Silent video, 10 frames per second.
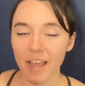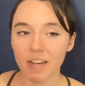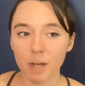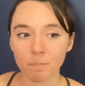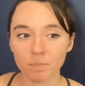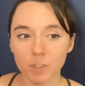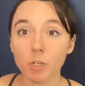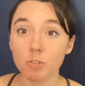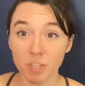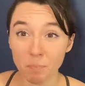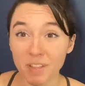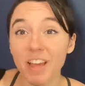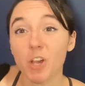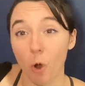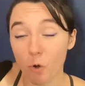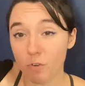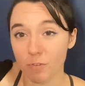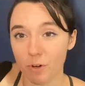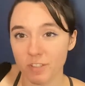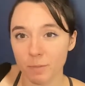And, you know, something like
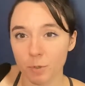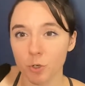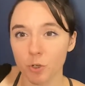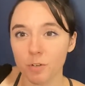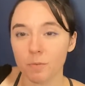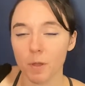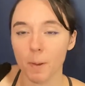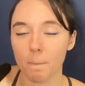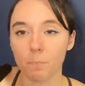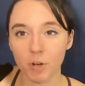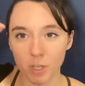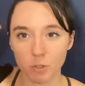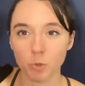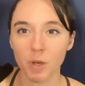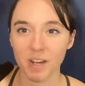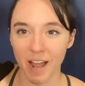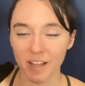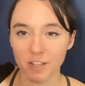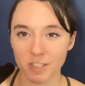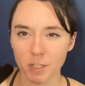COVID, for example, could bring you to a
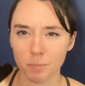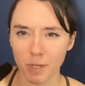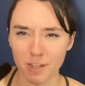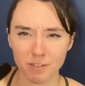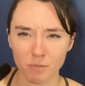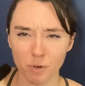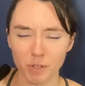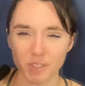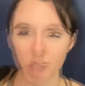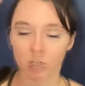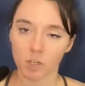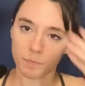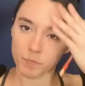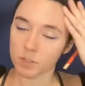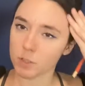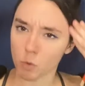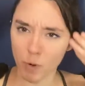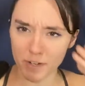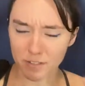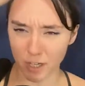nihilistic place where it's like,
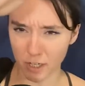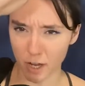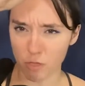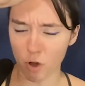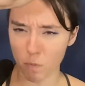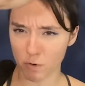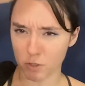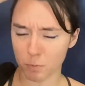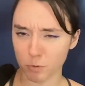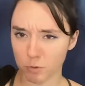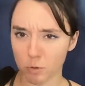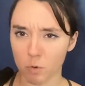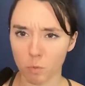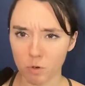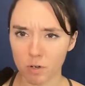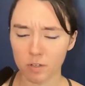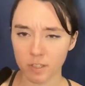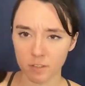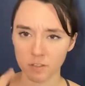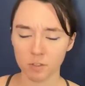wait a second, I thought we were supposed to go to
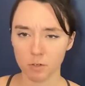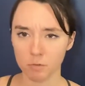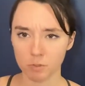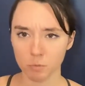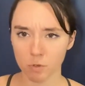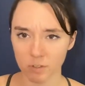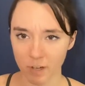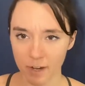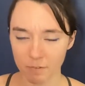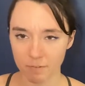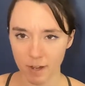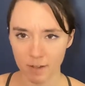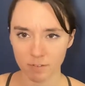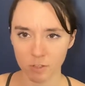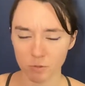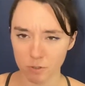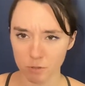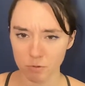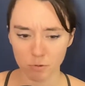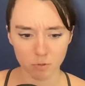work and, you know, you work 9 to 5 and
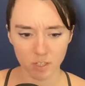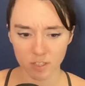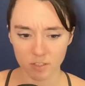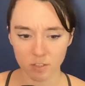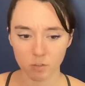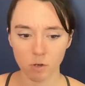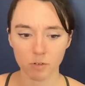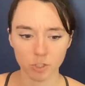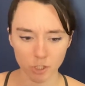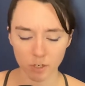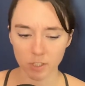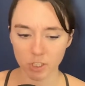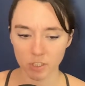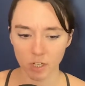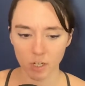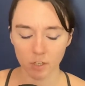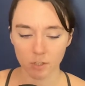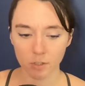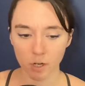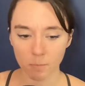you do this and you go to church and
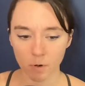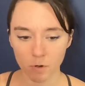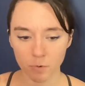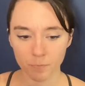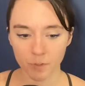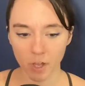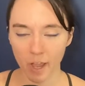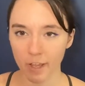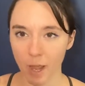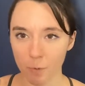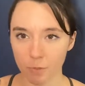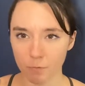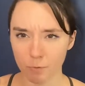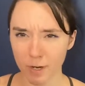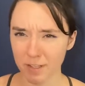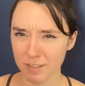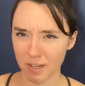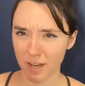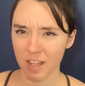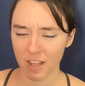you come home and you hang out with your friends.
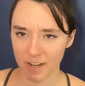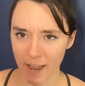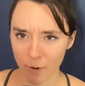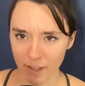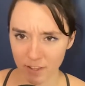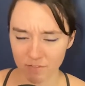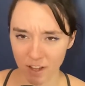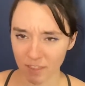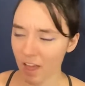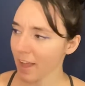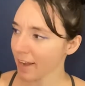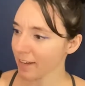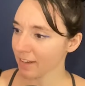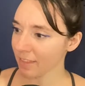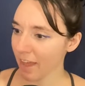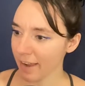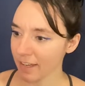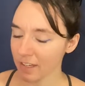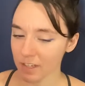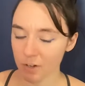And now I live online and
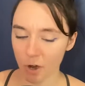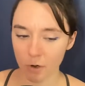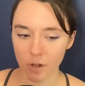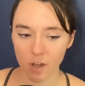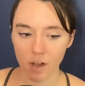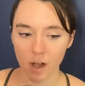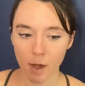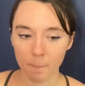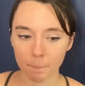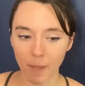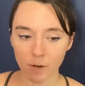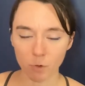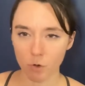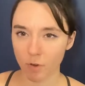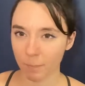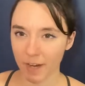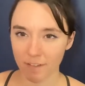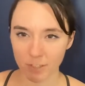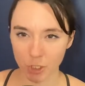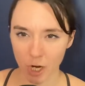like, you know, I don't know if I'm going
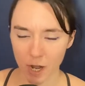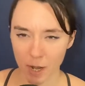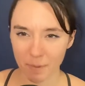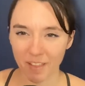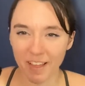to have a job.